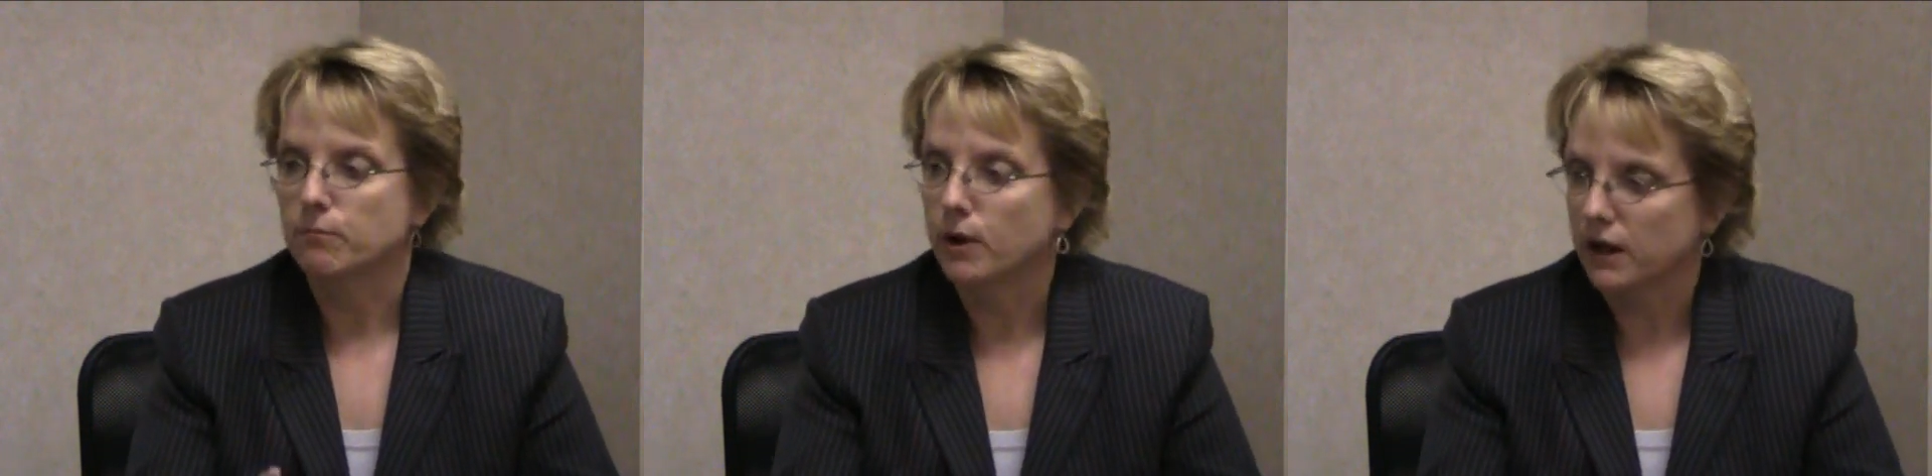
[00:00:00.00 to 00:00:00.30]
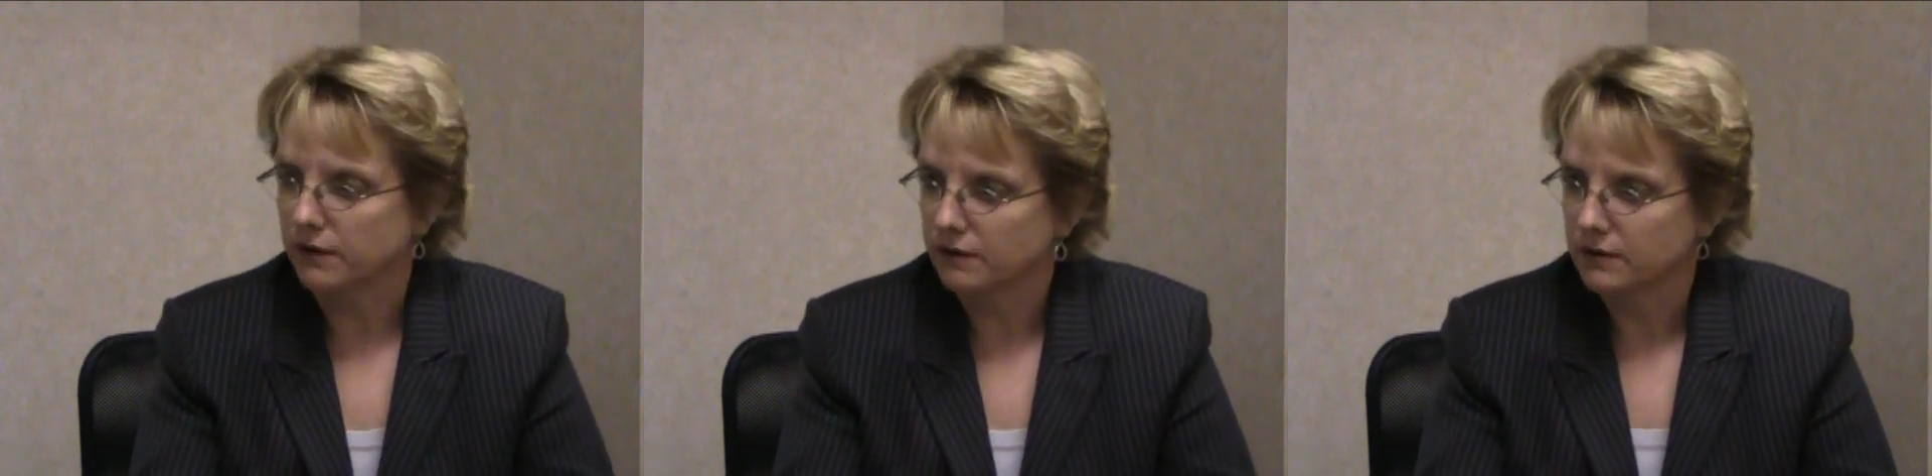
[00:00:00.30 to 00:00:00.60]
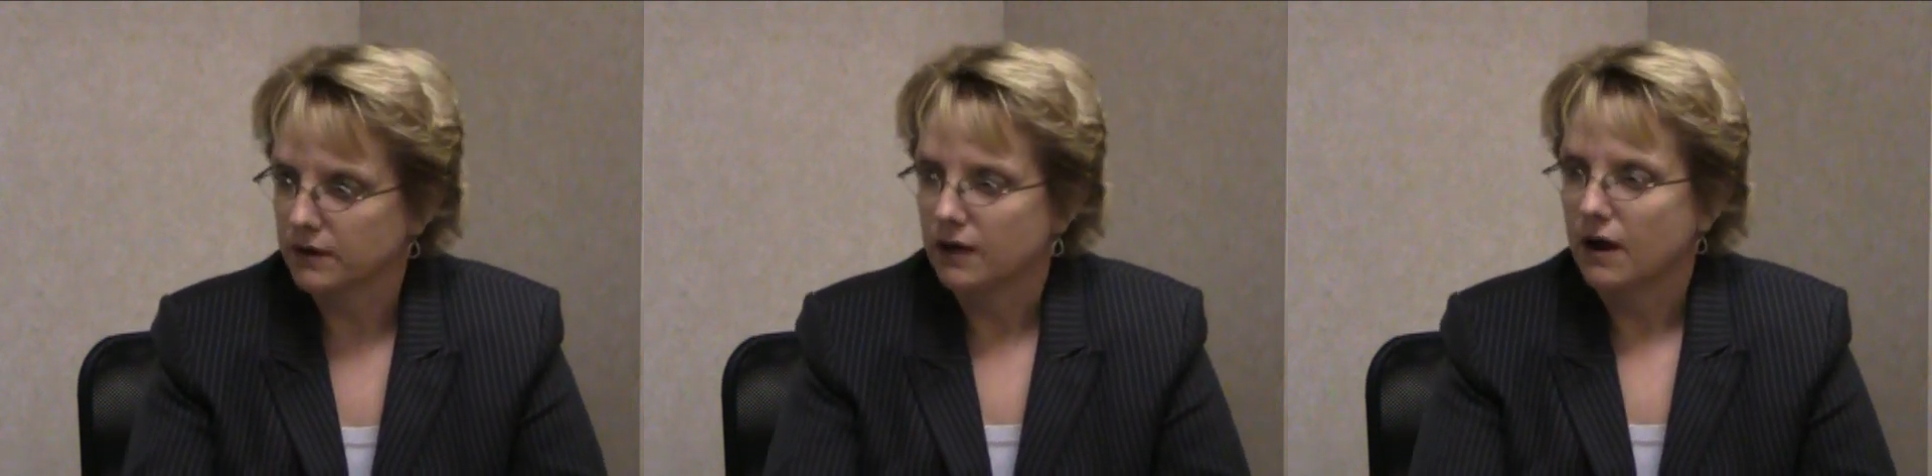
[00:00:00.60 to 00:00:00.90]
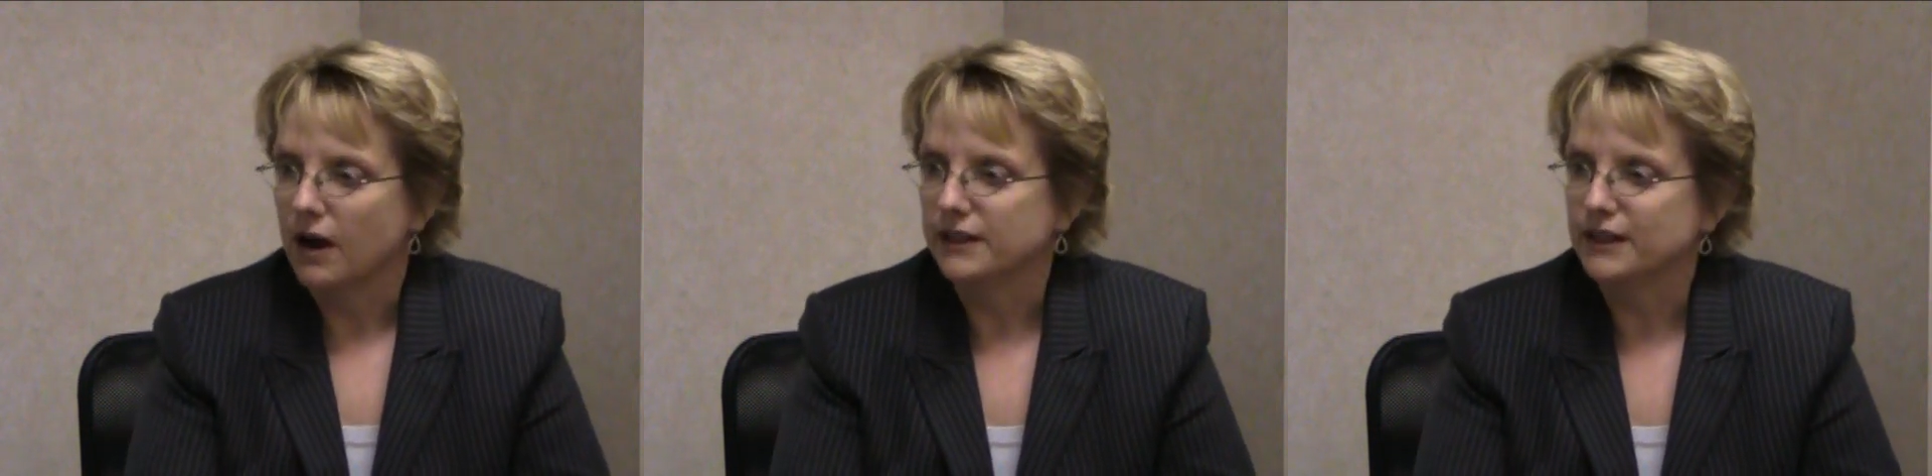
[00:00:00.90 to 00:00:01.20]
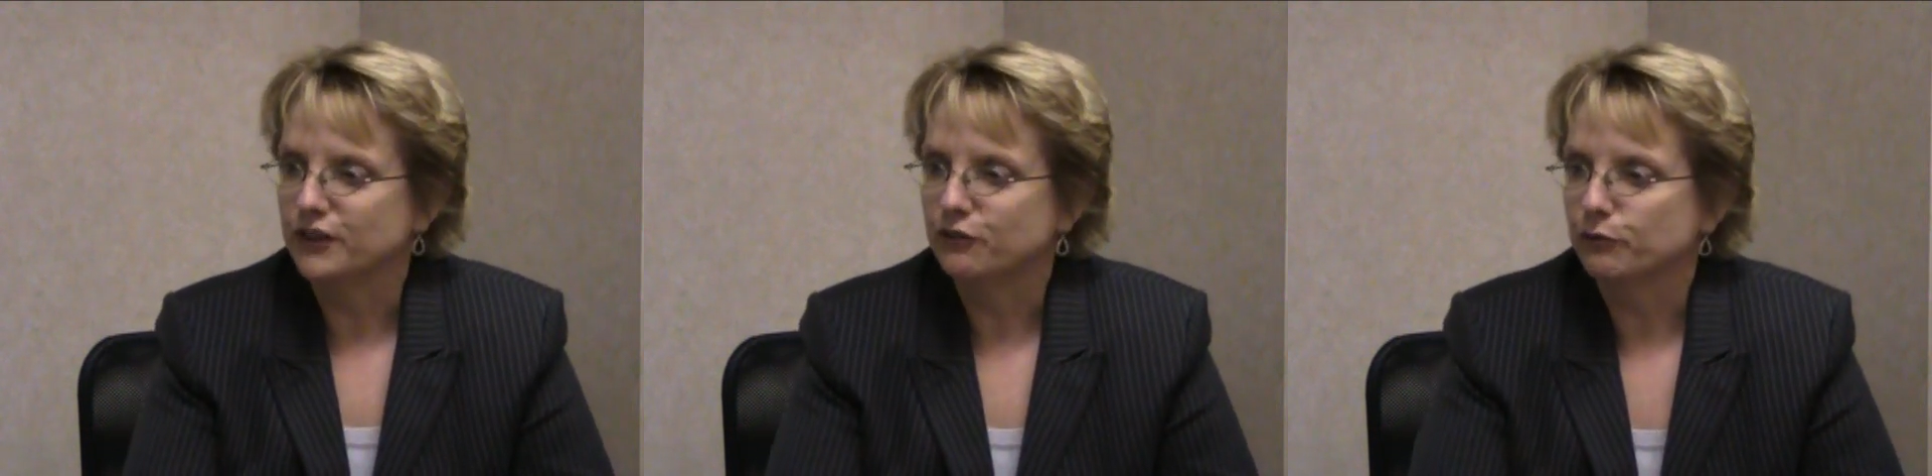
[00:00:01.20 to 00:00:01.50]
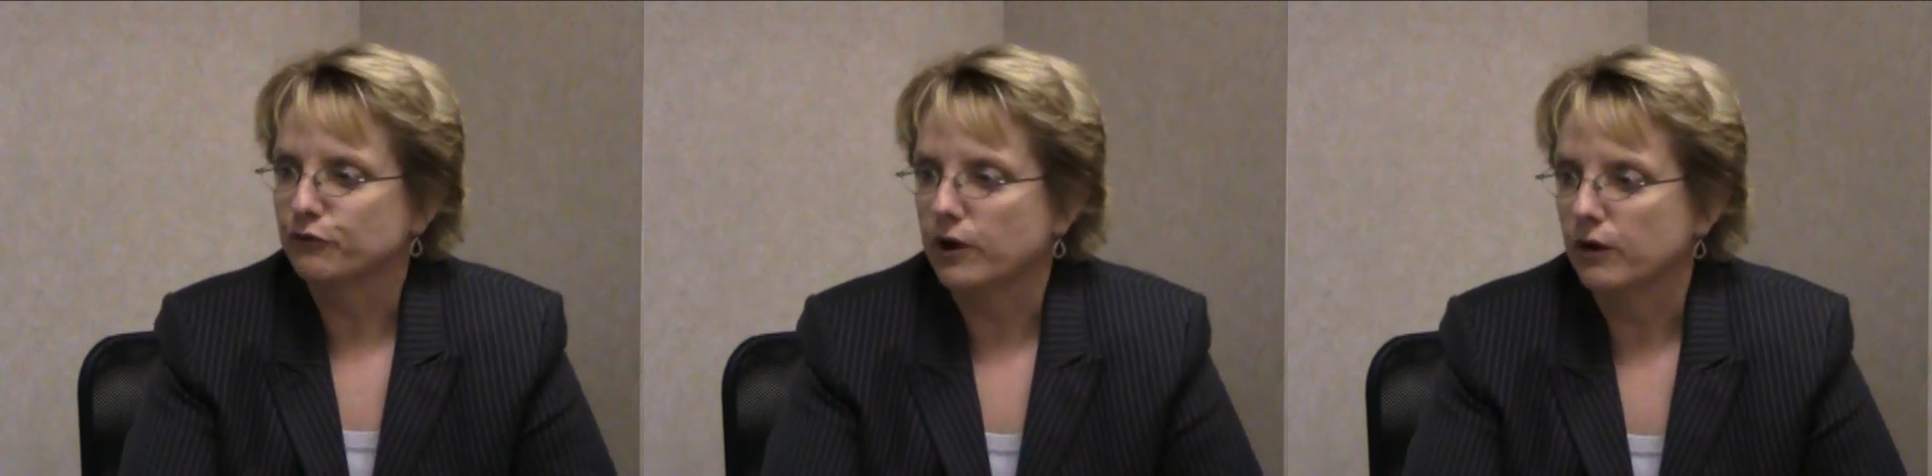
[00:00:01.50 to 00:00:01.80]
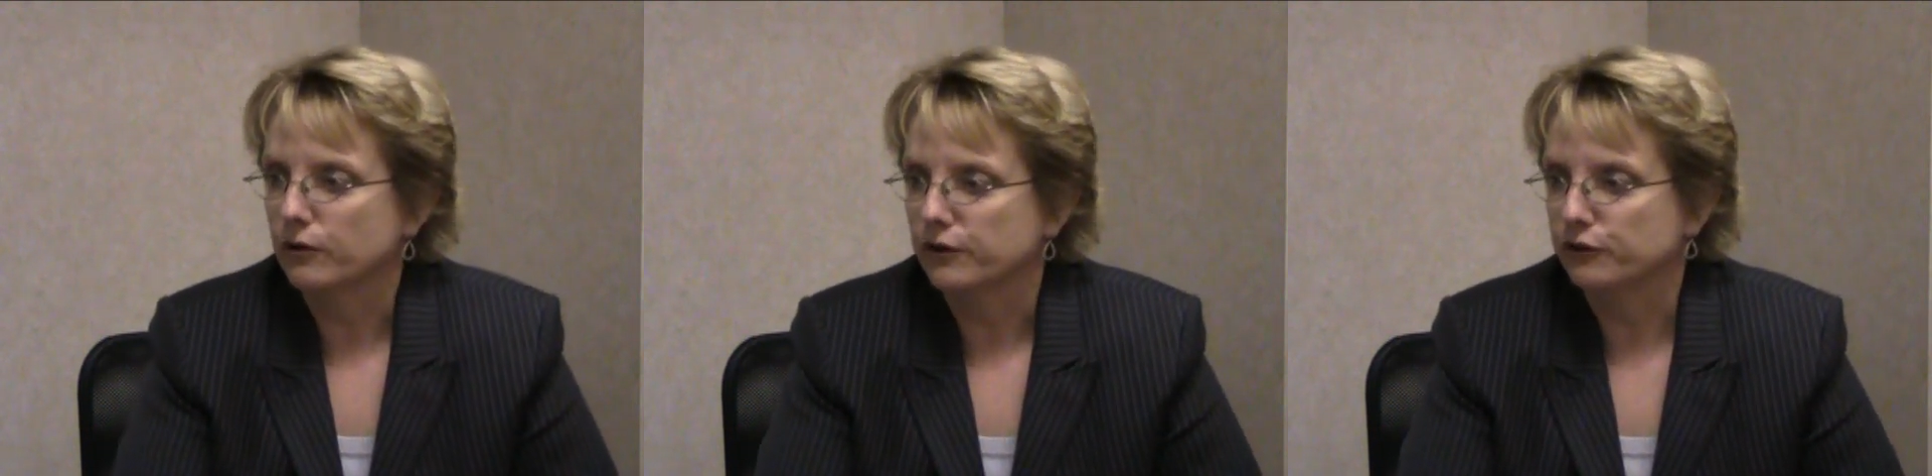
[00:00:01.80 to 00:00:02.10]
But on the issue of
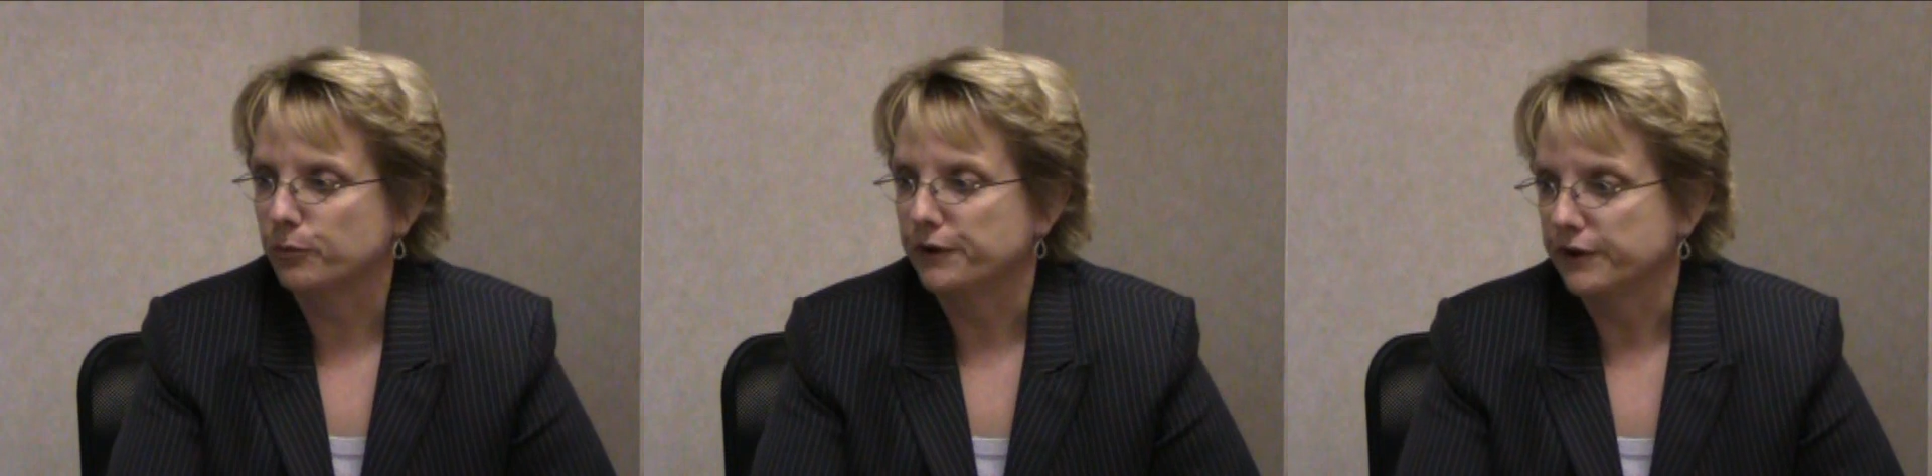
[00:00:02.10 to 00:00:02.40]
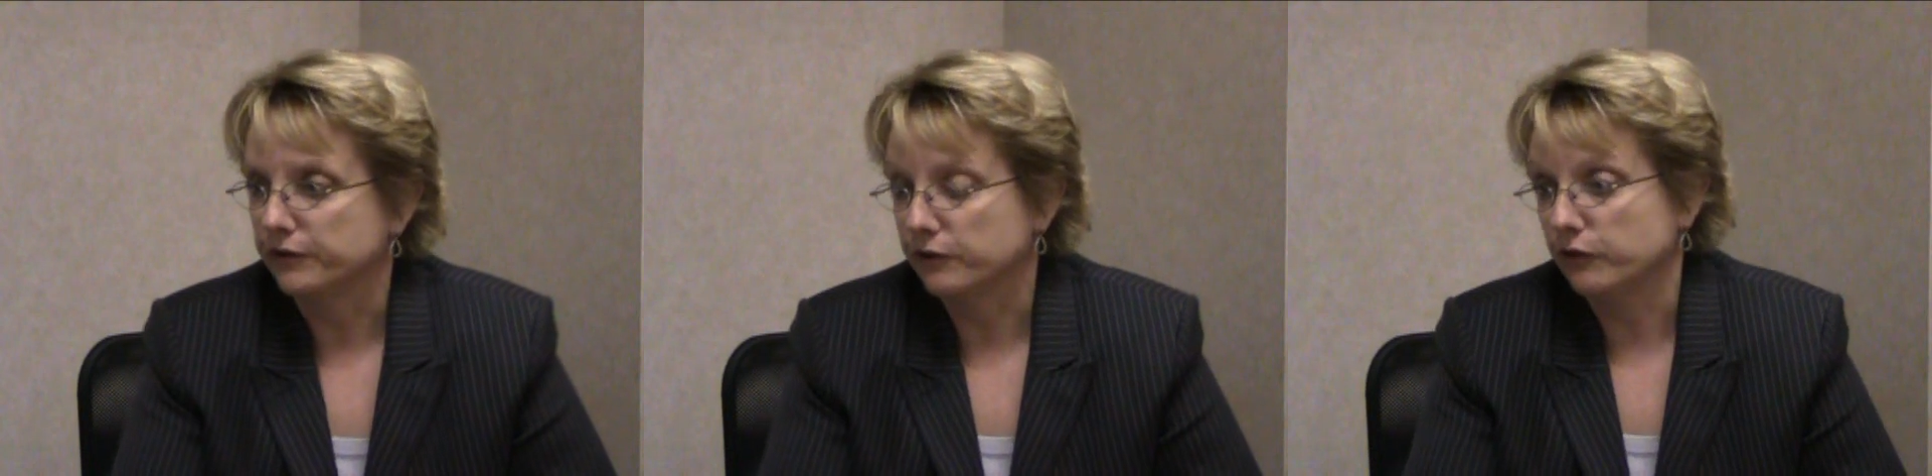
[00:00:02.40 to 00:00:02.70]
trial court experience,